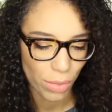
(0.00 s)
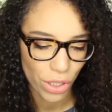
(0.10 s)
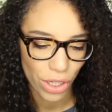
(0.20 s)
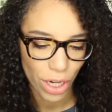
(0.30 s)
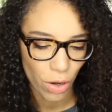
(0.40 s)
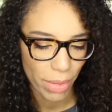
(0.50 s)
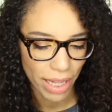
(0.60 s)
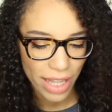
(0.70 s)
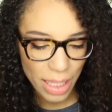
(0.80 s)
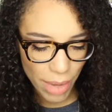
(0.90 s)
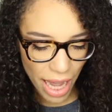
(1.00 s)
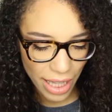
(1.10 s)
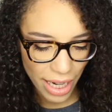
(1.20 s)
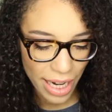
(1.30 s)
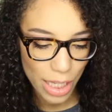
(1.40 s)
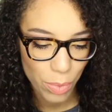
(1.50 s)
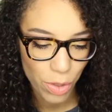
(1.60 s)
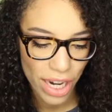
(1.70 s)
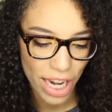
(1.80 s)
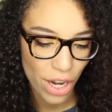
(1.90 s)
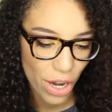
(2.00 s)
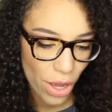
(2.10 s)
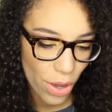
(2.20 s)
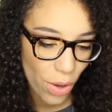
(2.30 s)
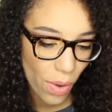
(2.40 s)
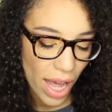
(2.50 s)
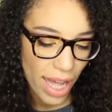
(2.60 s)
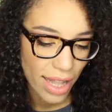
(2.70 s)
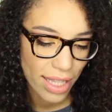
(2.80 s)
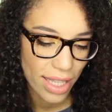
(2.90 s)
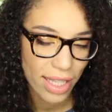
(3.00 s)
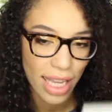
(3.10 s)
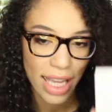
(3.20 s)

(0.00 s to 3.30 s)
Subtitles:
I'm sure know about this palette. It is pretty new. This is the